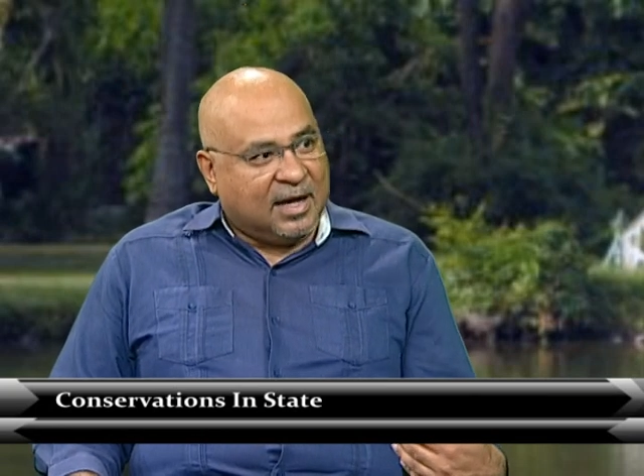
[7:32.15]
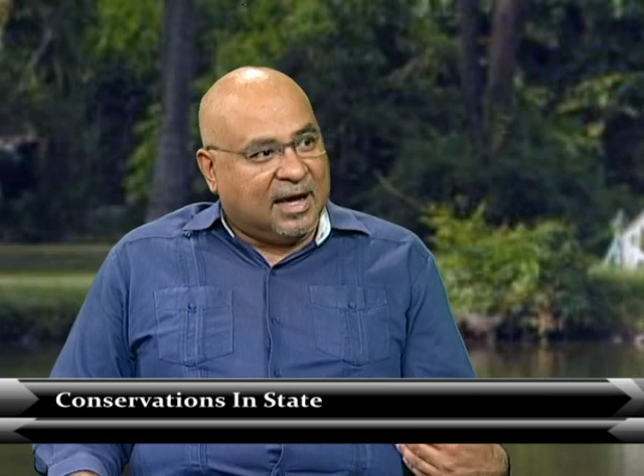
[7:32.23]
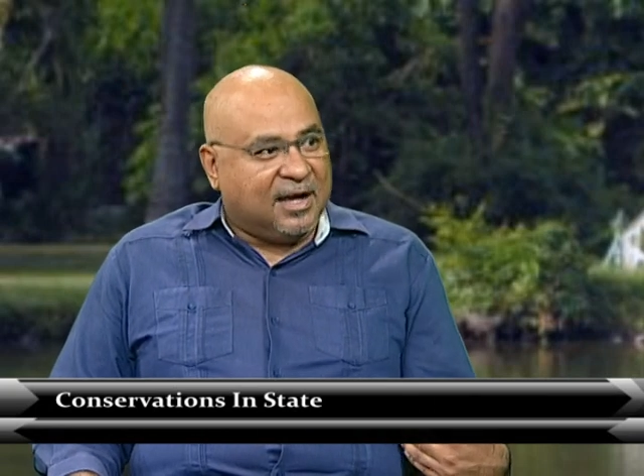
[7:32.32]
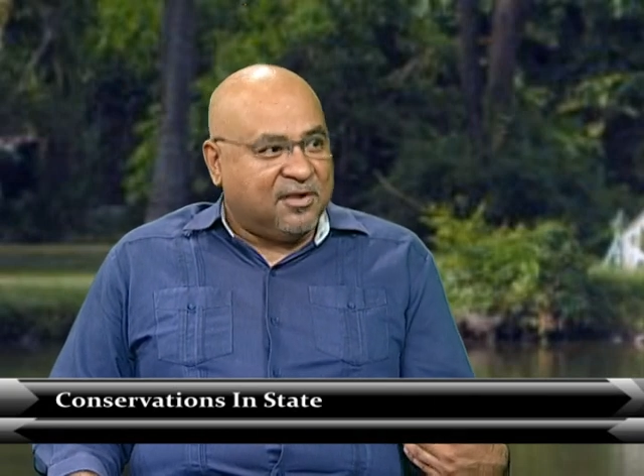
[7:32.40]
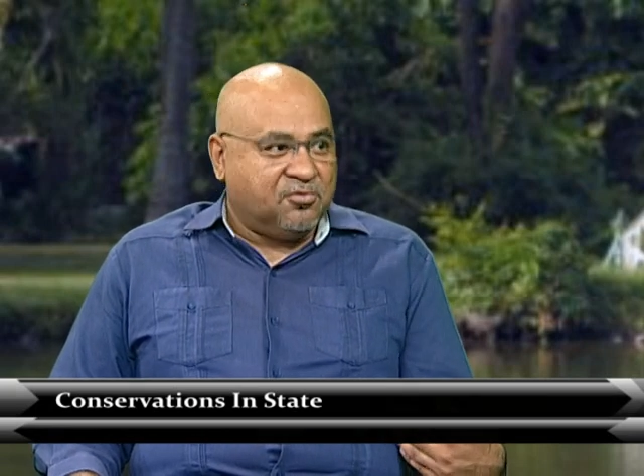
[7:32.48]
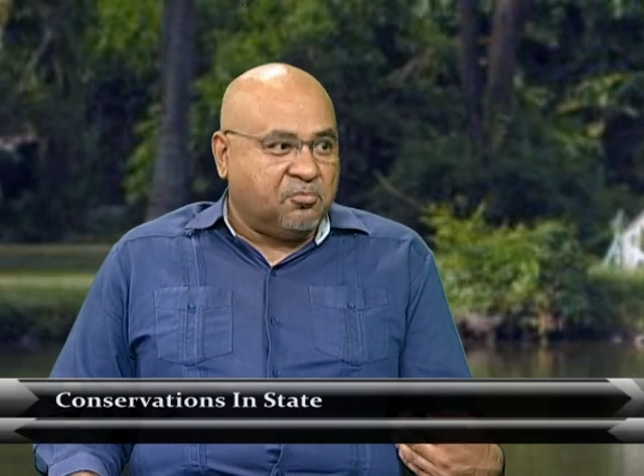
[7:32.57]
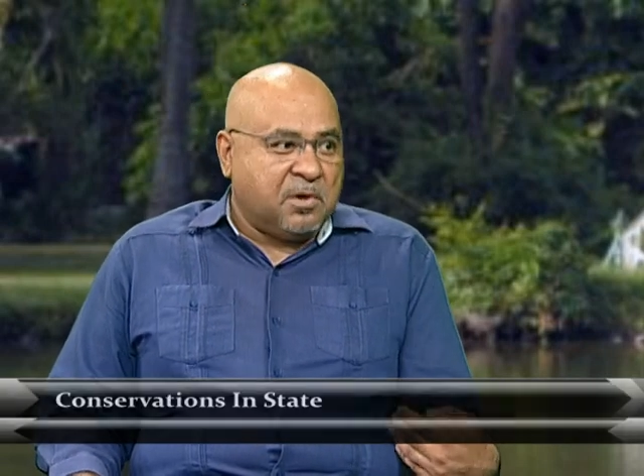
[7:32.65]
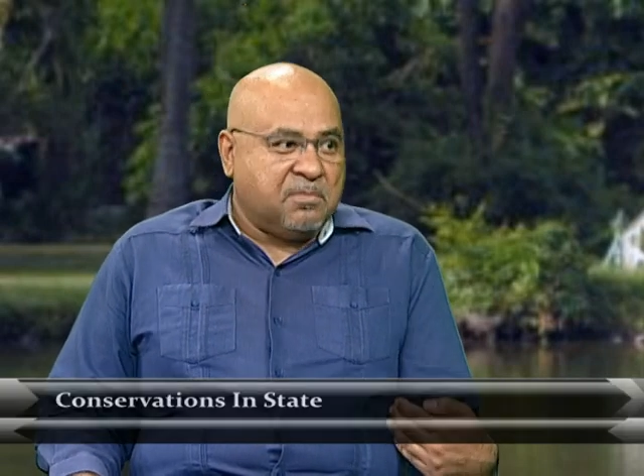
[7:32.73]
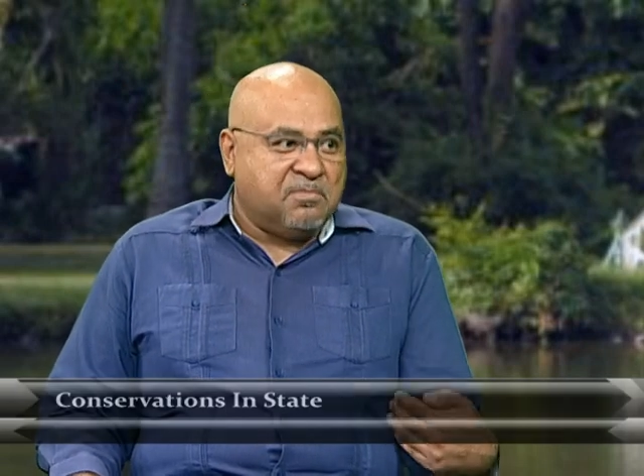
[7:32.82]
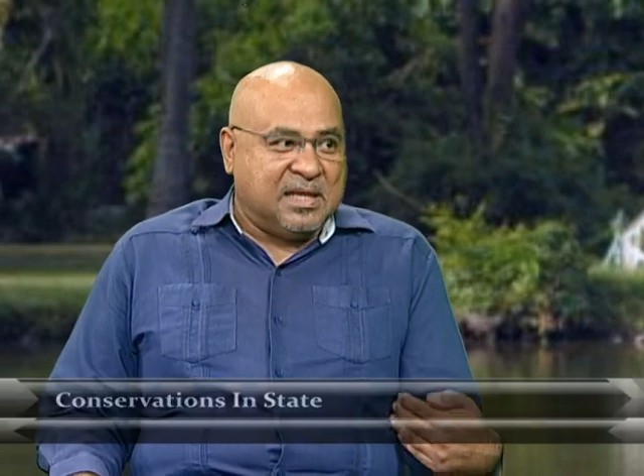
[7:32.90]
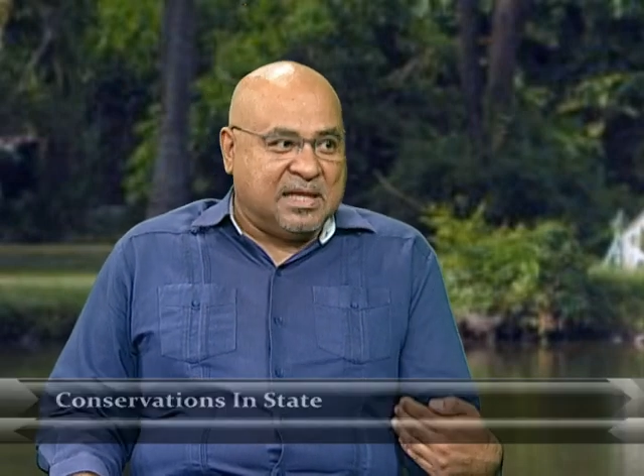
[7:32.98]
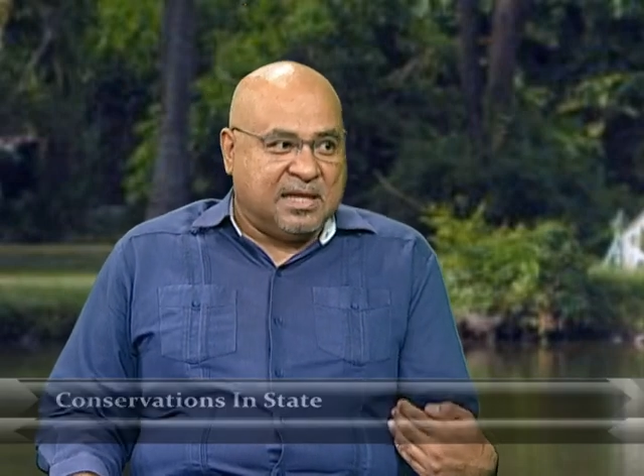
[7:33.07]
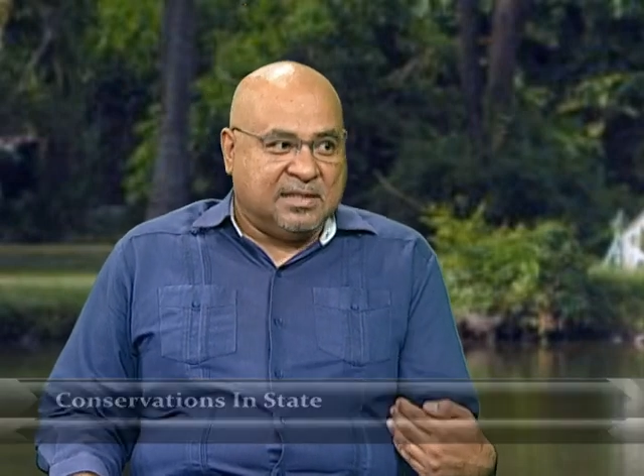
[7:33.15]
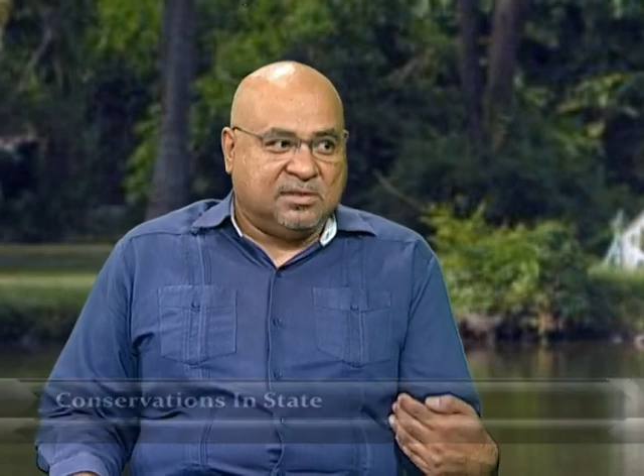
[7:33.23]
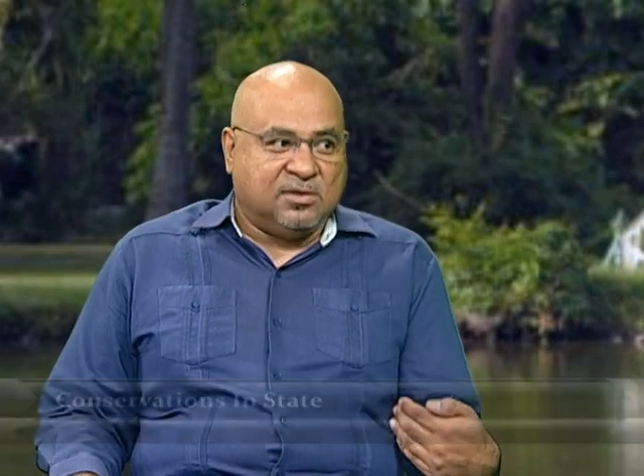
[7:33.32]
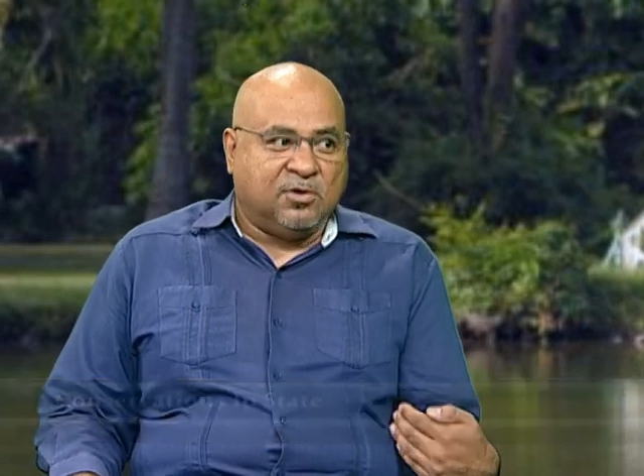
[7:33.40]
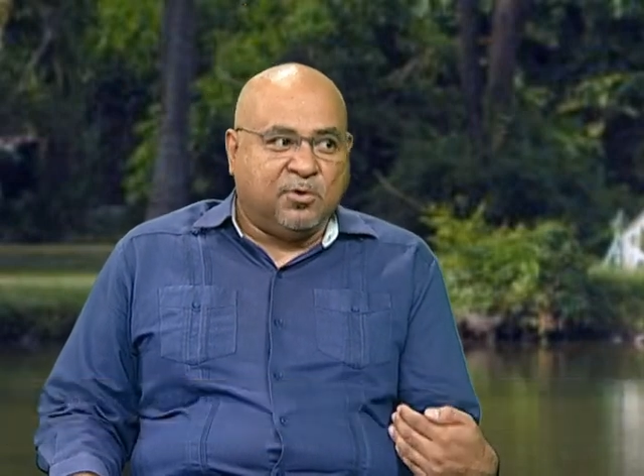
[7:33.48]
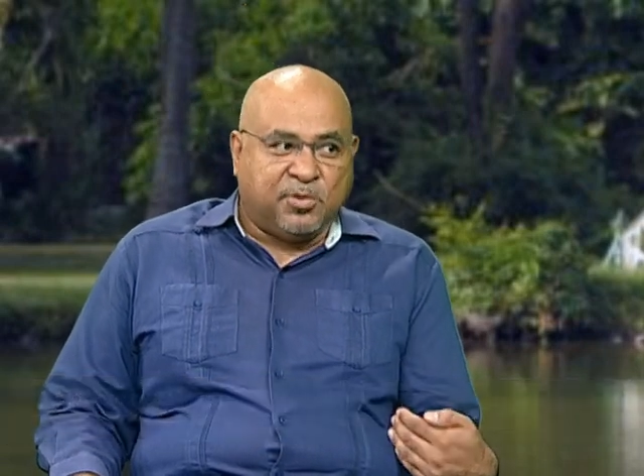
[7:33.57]
as we begin
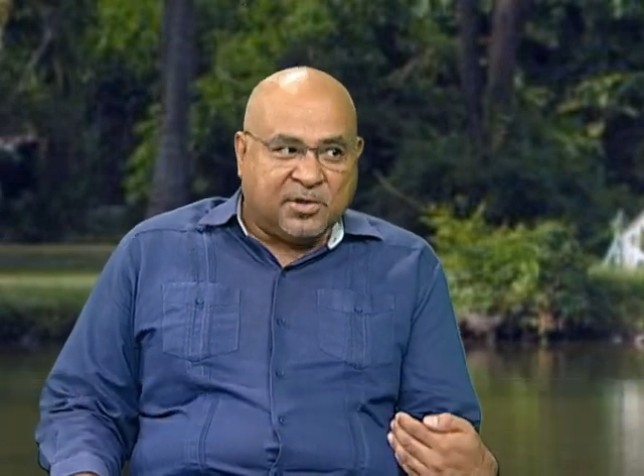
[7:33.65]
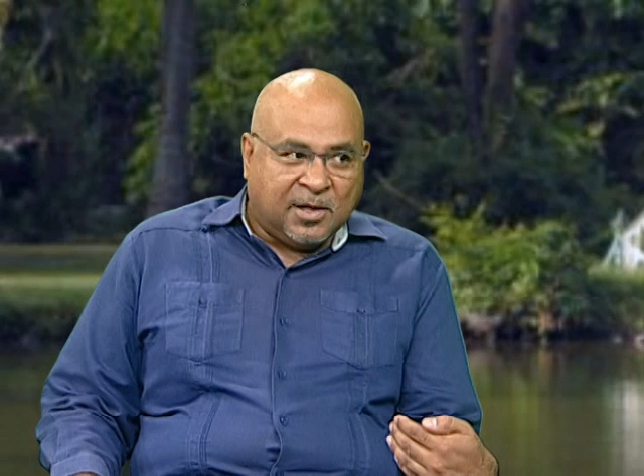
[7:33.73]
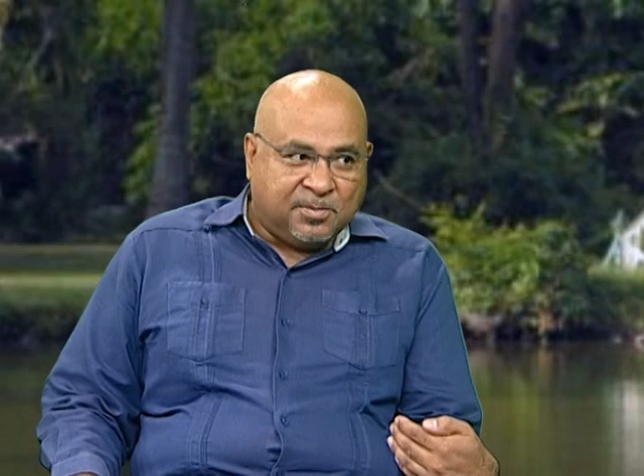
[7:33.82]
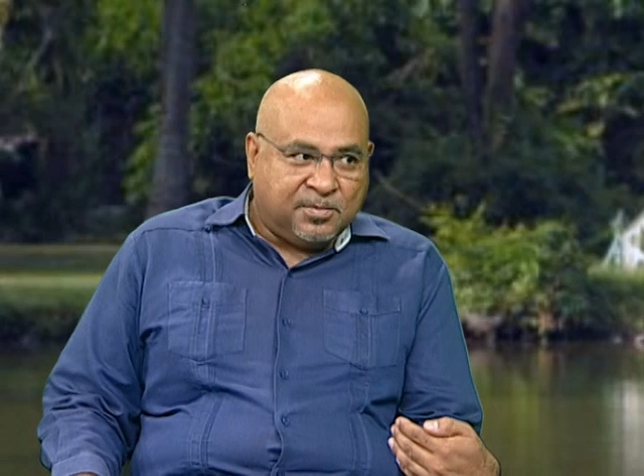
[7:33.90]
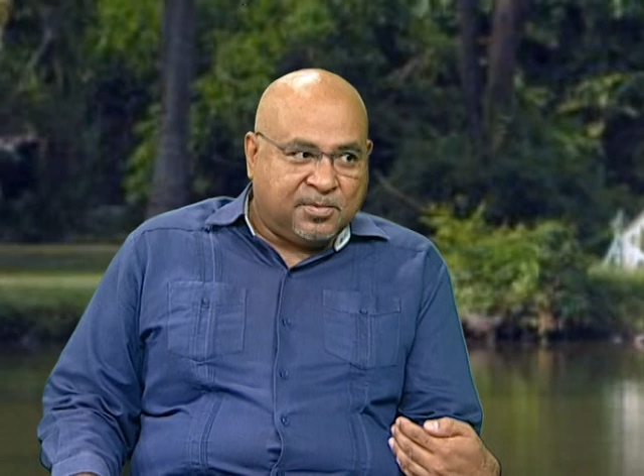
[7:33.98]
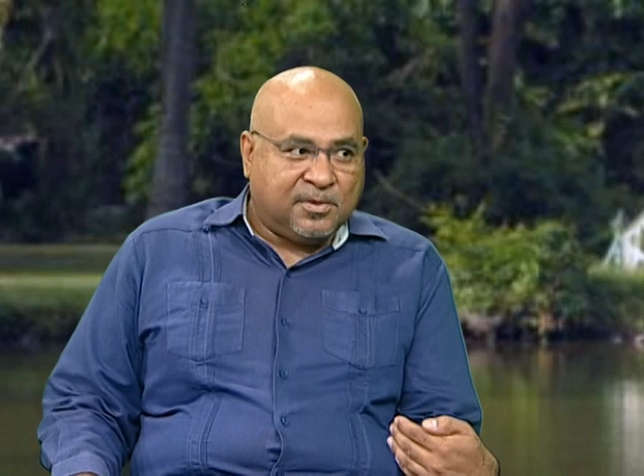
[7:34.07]
to open up